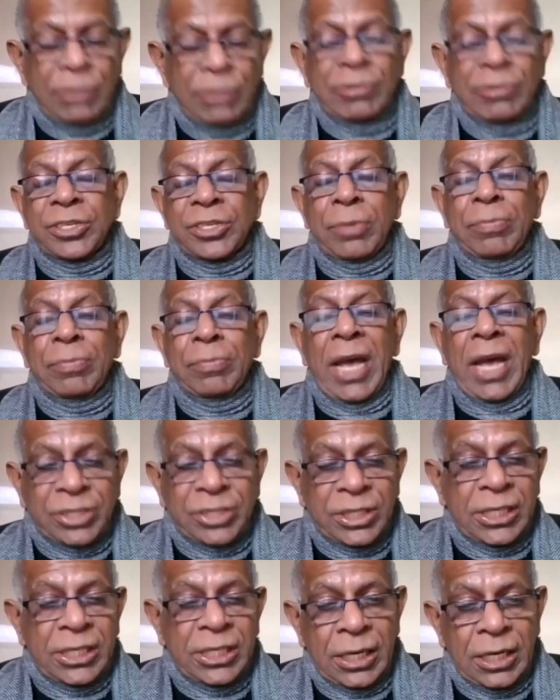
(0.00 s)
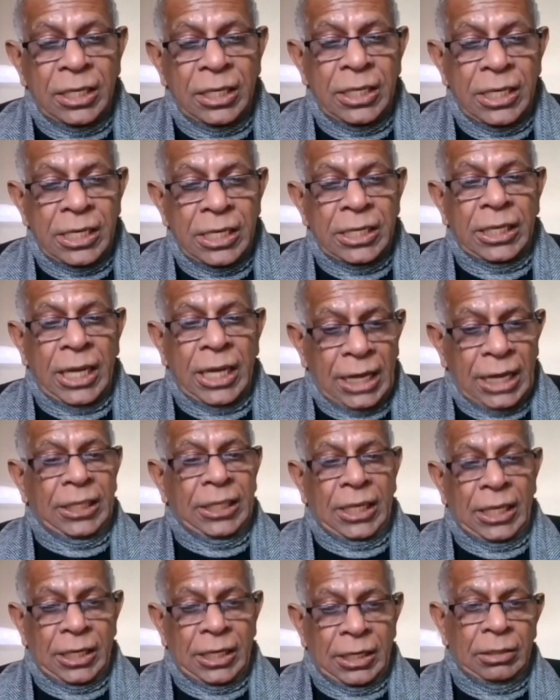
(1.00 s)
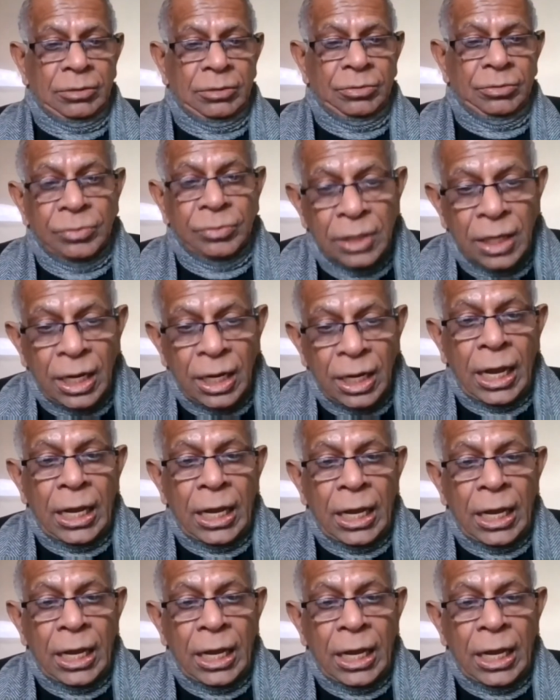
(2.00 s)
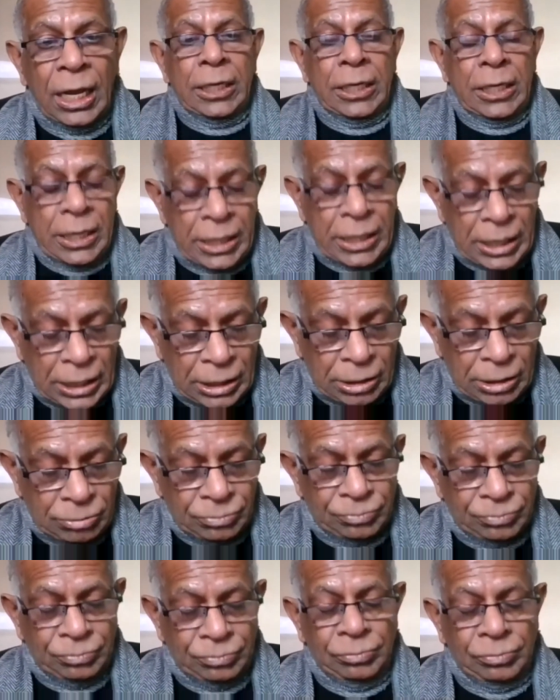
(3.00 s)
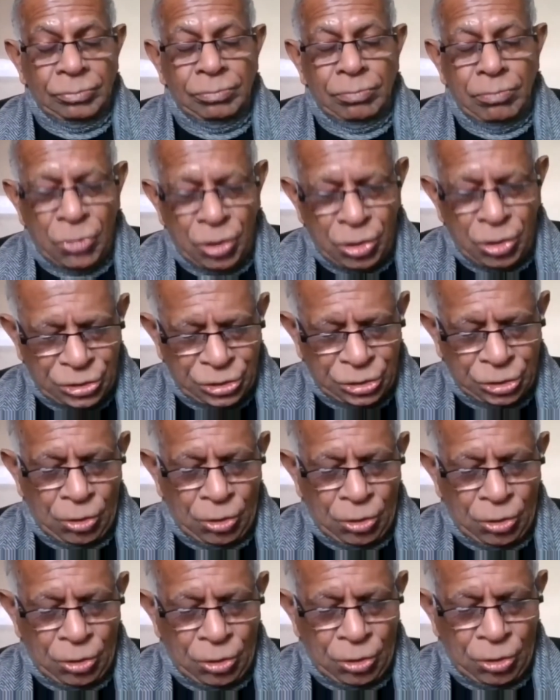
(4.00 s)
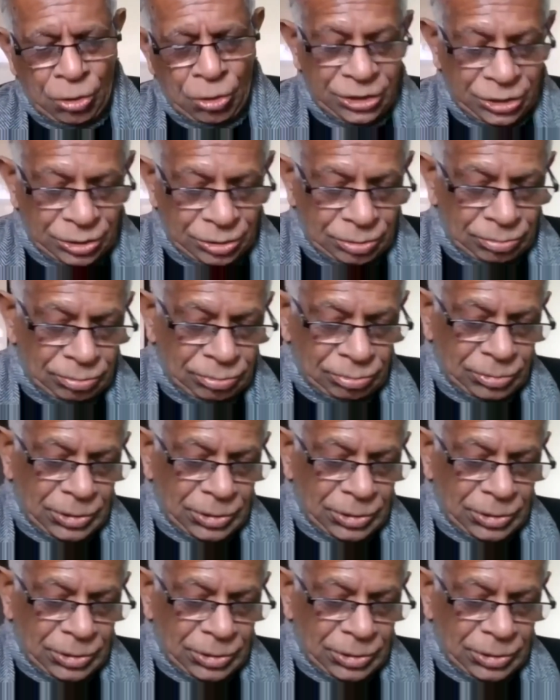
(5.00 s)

was ambassador in Qatar. Now, most scholars,